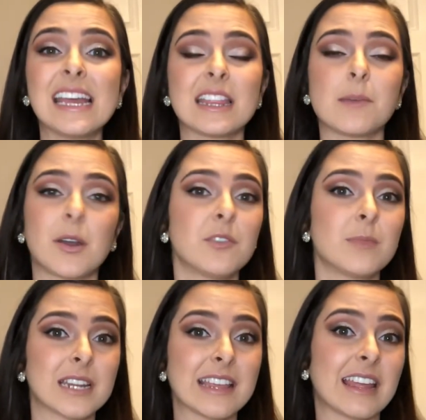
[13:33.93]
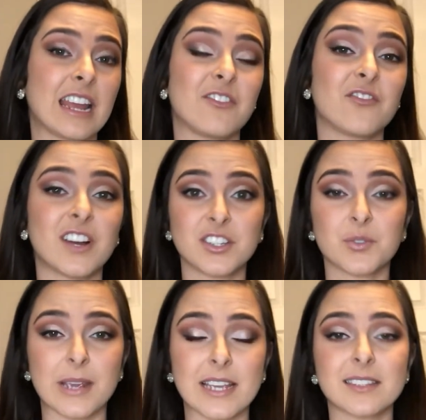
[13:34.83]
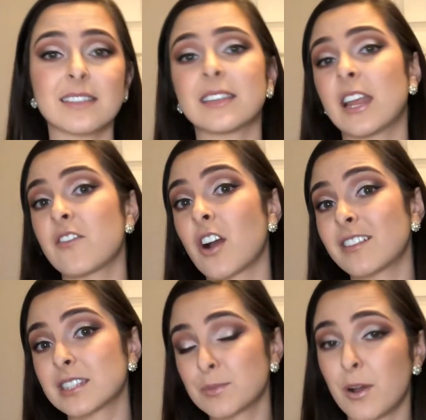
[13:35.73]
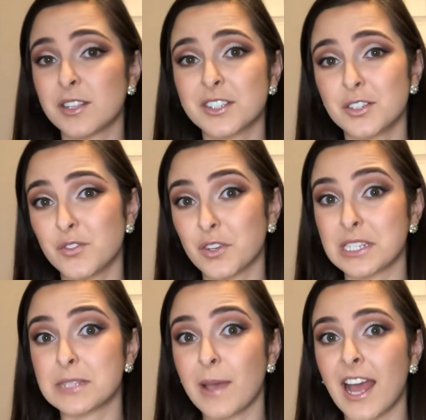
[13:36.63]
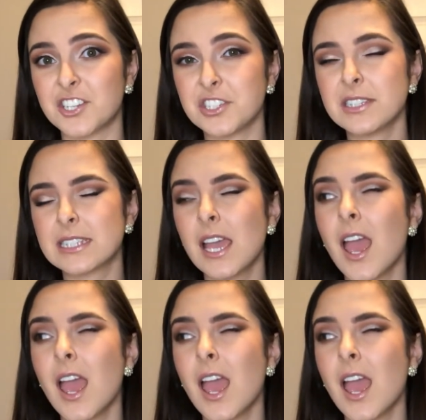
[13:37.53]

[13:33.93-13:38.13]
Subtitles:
the amount of money that I fundraised and that I've gotten sponsored for these pageants,